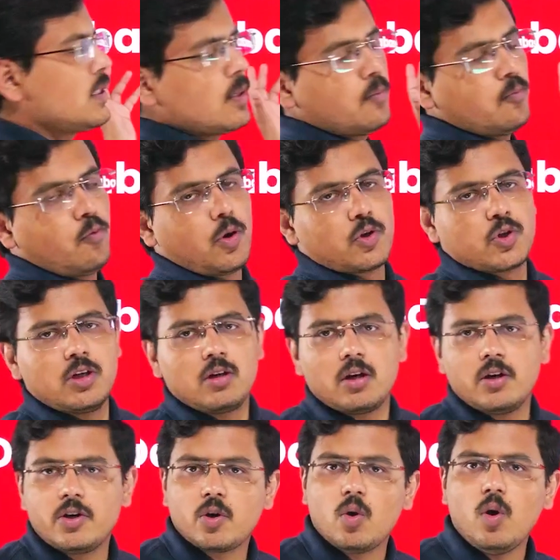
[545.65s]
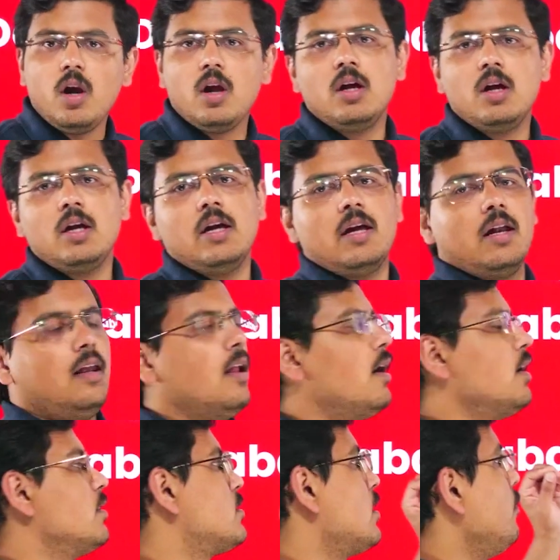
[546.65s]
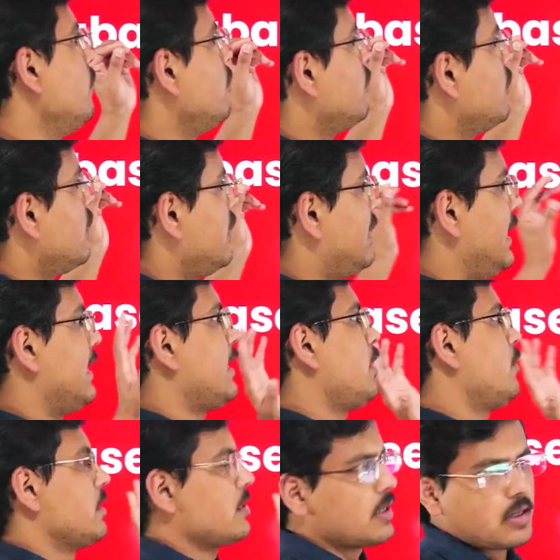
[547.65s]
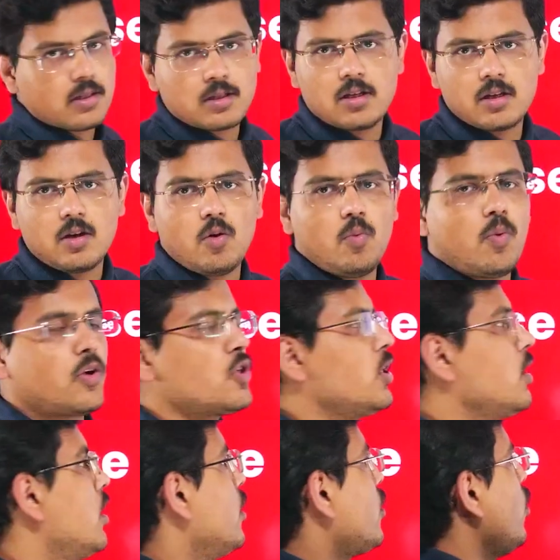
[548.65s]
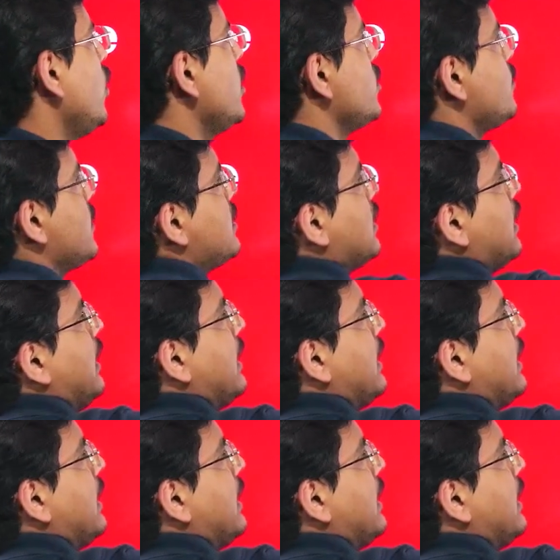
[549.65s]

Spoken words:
some version control, learn some databases. Version control is basically